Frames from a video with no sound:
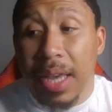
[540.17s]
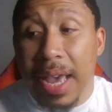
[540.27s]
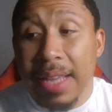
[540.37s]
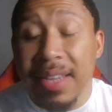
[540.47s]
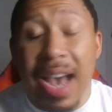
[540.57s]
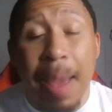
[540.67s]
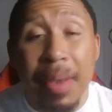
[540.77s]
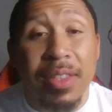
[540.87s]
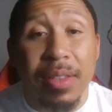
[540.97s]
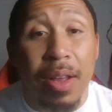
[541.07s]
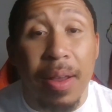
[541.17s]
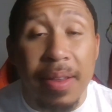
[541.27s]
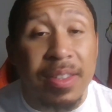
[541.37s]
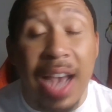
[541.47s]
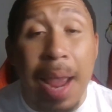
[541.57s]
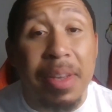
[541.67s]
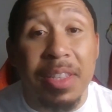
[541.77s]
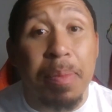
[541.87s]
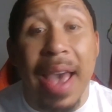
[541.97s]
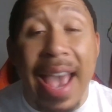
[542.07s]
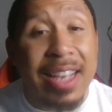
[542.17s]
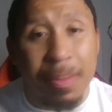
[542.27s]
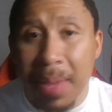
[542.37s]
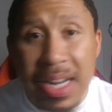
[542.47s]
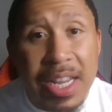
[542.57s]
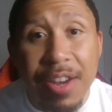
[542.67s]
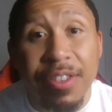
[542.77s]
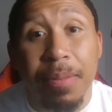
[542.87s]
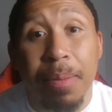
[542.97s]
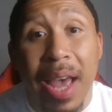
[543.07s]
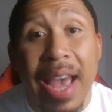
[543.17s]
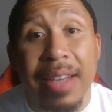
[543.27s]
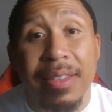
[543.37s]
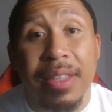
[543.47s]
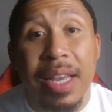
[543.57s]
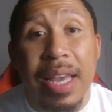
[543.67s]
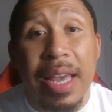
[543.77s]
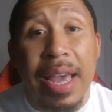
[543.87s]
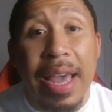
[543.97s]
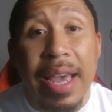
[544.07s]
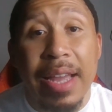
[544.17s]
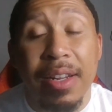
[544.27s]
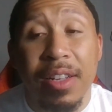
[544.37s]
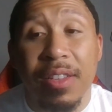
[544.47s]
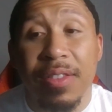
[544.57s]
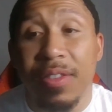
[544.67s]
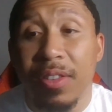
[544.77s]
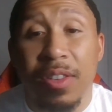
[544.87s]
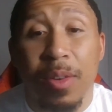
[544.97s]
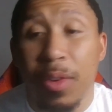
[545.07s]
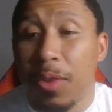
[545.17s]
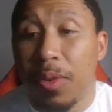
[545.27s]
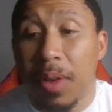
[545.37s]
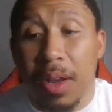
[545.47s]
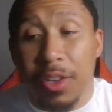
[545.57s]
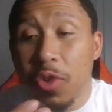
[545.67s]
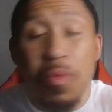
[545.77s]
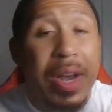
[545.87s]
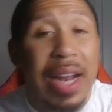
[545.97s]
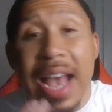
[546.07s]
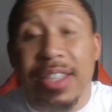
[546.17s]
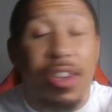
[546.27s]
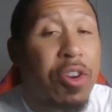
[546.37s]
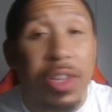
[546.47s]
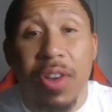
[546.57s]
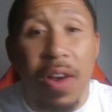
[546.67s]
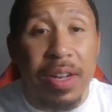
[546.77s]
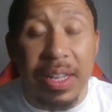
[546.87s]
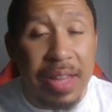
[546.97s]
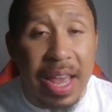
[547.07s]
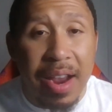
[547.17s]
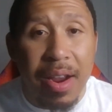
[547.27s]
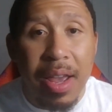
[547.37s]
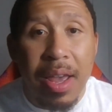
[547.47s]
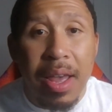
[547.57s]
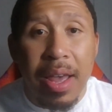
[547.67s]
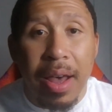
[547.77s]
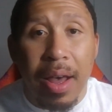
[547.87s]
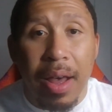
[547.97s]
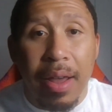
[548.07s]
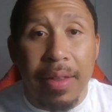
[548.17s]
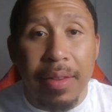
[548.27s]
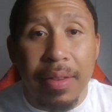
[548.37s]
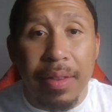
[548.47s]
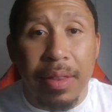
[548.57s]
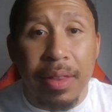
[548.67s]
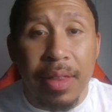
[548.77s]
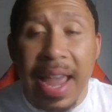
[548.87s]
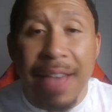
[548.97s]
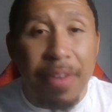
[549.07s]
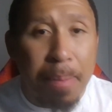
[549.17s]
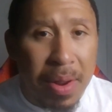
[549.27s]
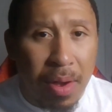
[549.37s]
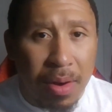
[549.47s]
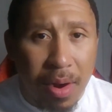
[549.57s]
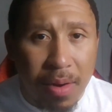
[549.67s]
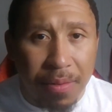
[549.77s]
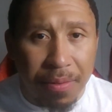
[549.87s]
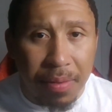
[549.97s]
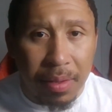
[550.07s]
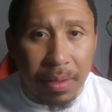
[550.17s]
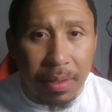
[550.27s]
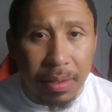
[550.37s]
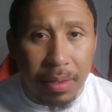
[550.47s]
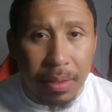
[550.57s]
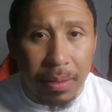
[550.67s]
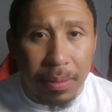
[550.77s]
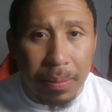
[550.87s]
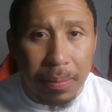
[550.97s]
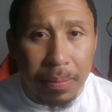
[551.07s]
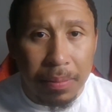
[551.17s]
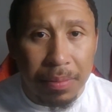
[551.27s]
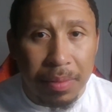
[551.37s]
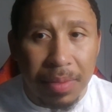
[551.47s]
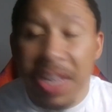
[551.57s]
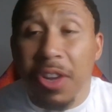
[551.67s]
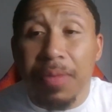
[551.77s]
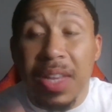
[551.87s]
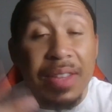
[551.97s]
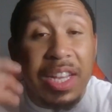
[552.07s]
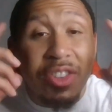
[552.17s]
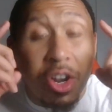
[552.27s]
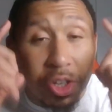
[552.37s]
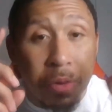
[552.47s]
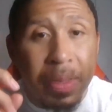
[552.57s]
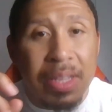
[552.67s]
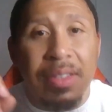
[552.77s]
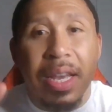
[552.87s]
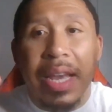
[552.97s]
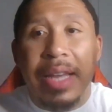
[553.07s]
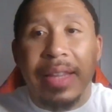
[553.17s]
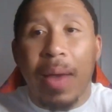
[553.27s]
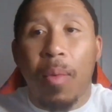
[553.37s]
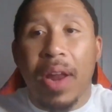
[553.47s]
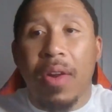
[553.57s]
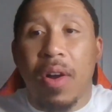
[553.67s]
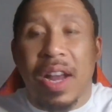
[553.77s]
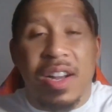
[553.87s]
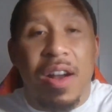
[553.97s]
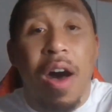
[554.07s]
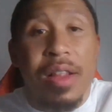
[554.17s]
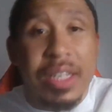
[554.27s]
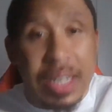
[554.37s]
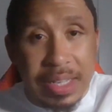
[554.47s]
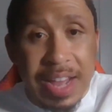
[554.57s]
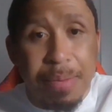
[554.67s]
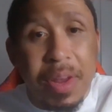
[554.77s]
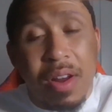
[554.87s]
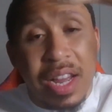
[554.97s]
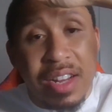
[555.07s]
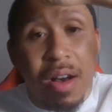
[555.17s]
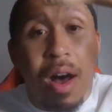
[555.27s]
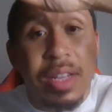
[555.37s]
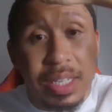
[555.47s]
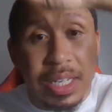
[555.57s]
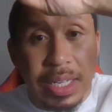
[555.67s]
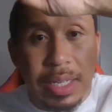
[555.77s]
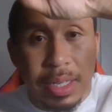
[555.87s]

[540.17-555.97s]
And time has time has passed, many years have passed, and uh, you realize early on in there, they haven't been on Earth. These are th these are humans that went on a colony, that've been on a colony.